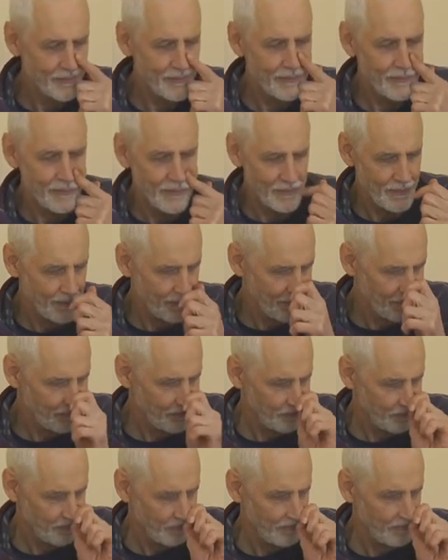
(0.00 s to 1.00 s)
Through direct
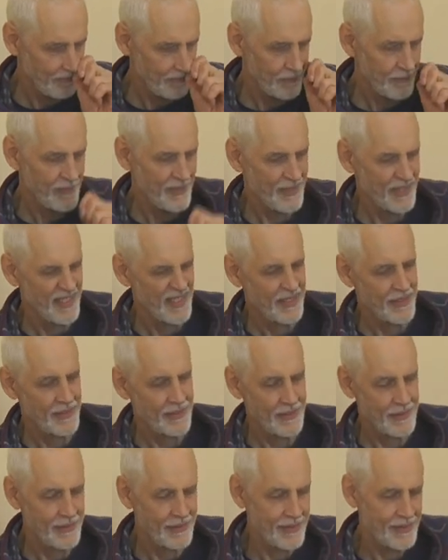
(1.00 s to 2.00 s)
contact, through
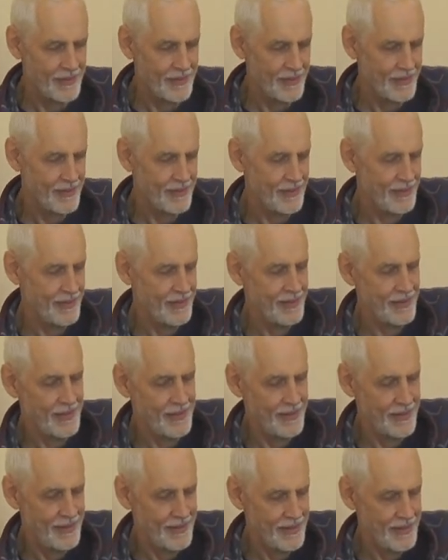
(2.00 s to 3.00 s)
personal
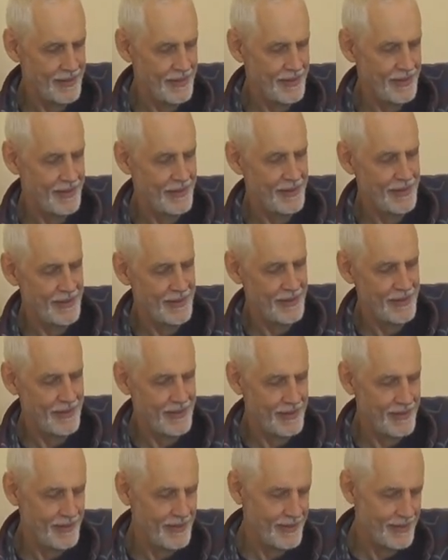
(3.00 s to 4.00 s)
ministry, the
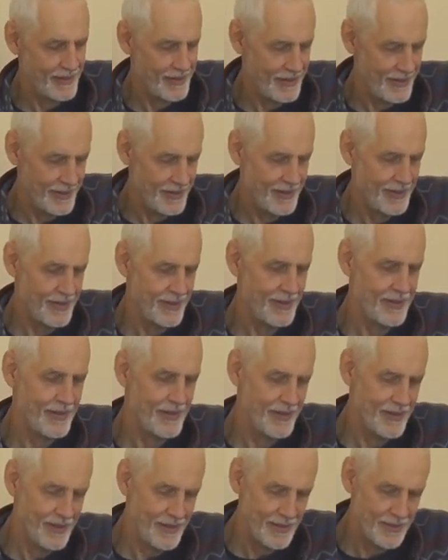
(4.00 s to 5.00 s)
blessings of the
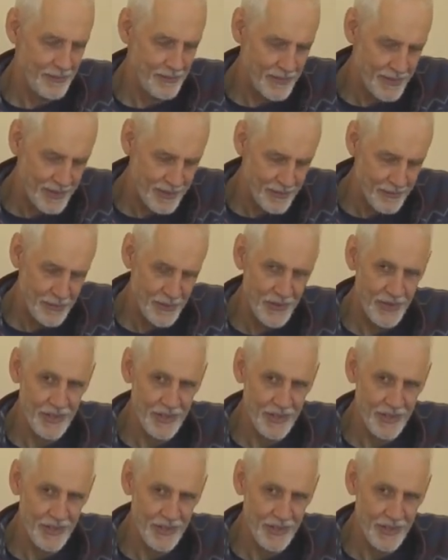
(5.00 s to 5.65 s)
gospel are to be communicated.